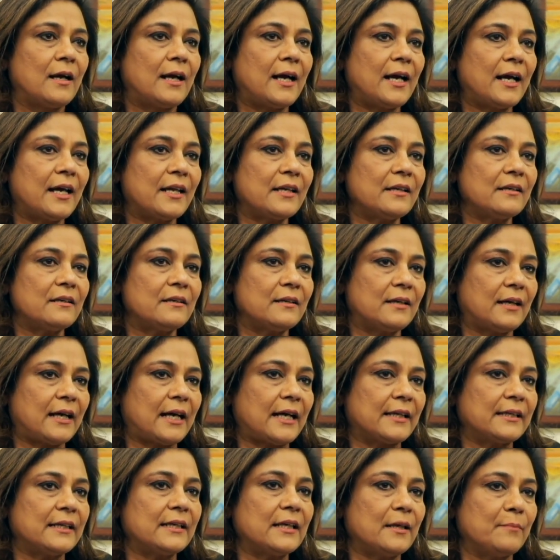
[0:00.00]
And
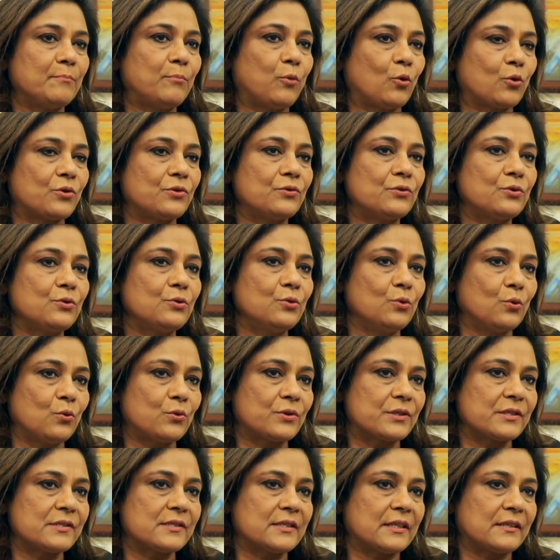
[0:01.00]
I think important to
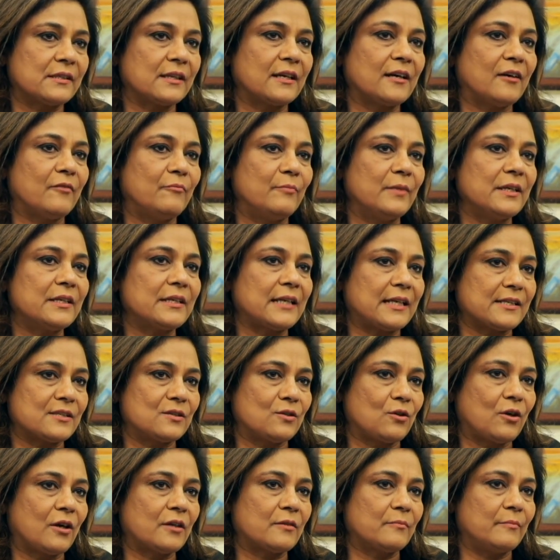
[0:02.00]
note is that the government
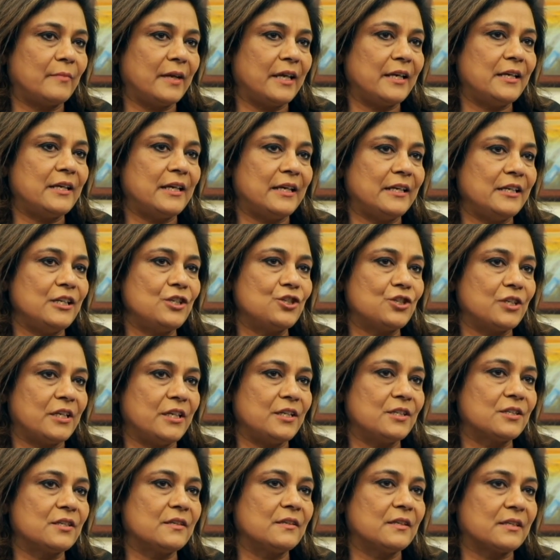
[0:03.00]
has not made any
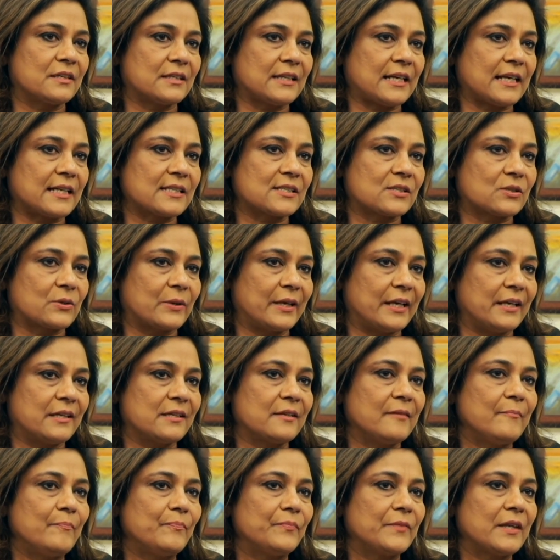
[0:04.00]
change in the tax
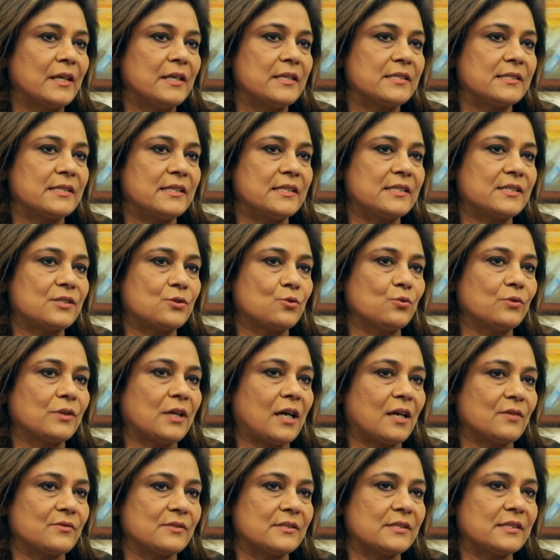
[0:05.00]
rate since
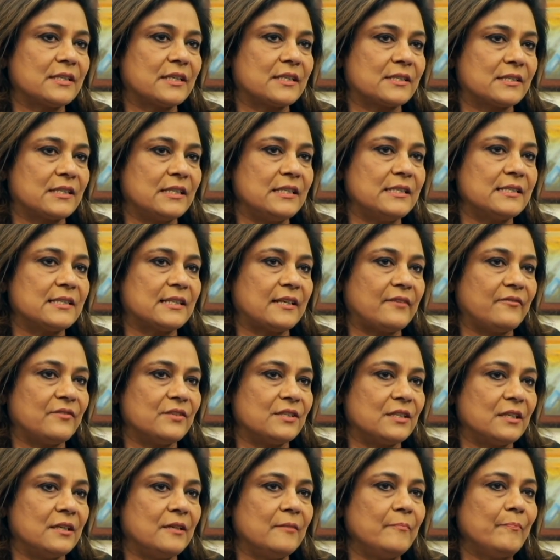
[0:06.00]

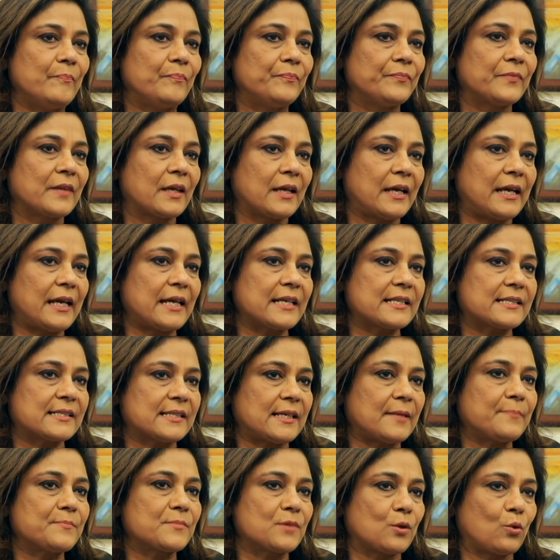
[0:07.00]
2016-17,
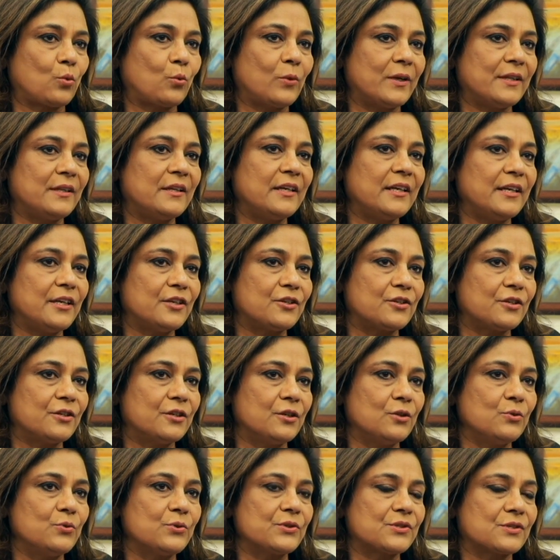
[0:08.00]
except when they
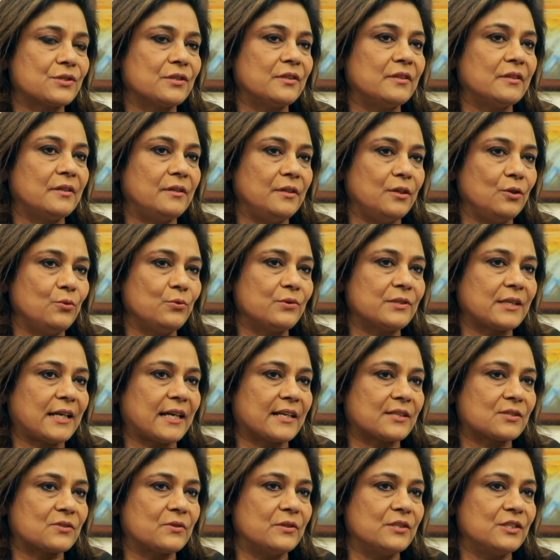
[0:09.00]
introduced a new
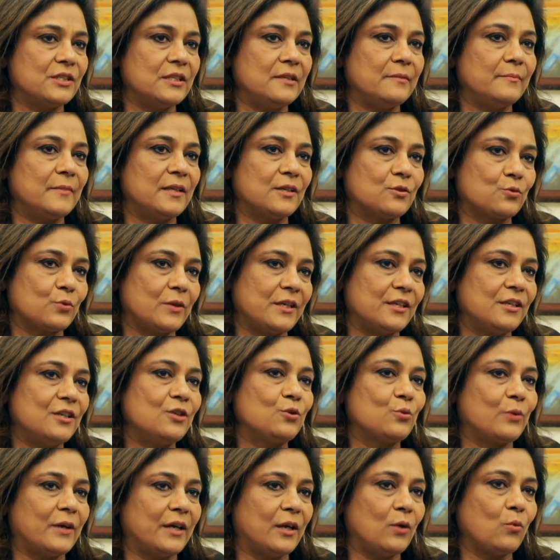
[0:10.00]
tax regime in
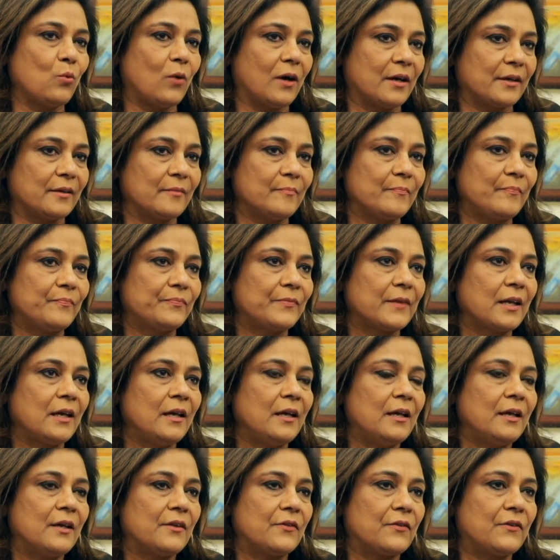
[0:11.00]
2021.
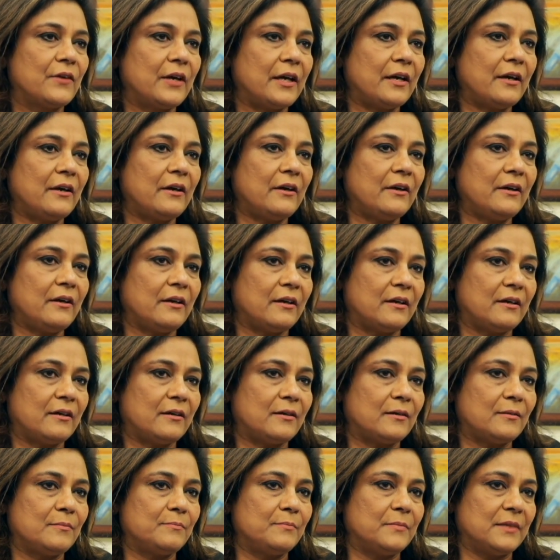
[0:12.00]
There
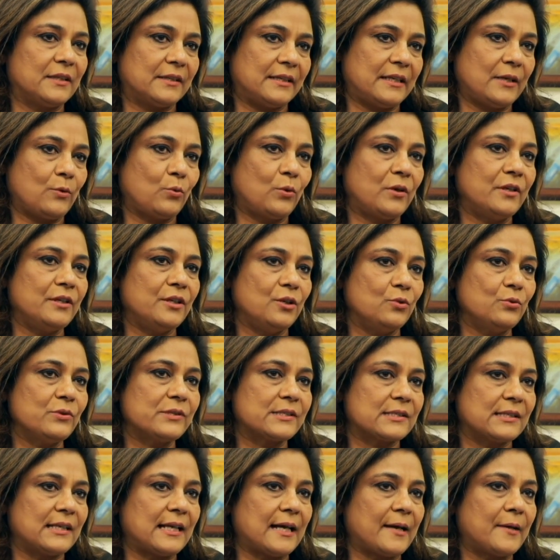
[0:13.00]
were new
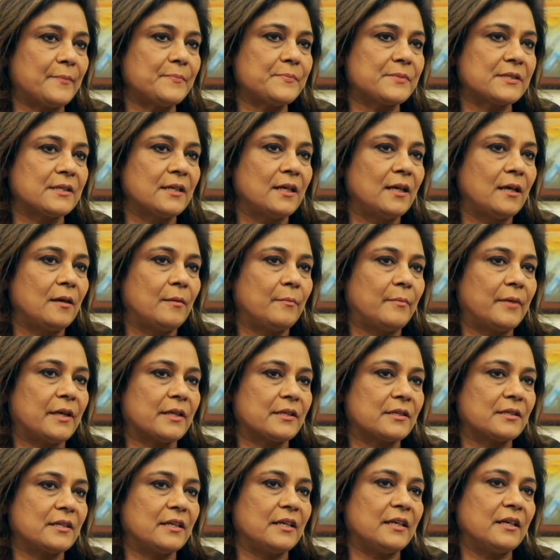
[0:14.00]
slabs,
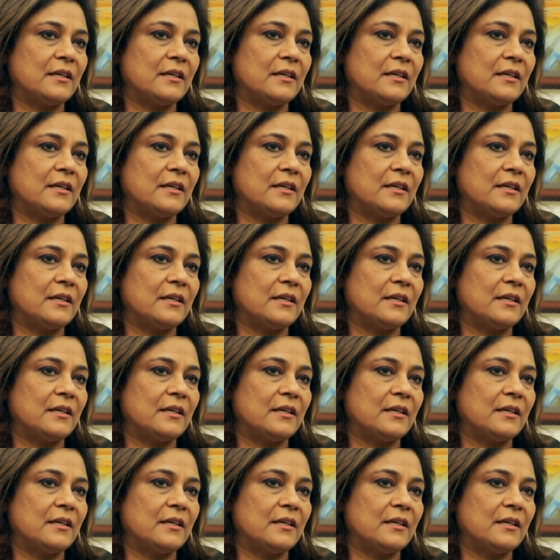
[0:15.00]
but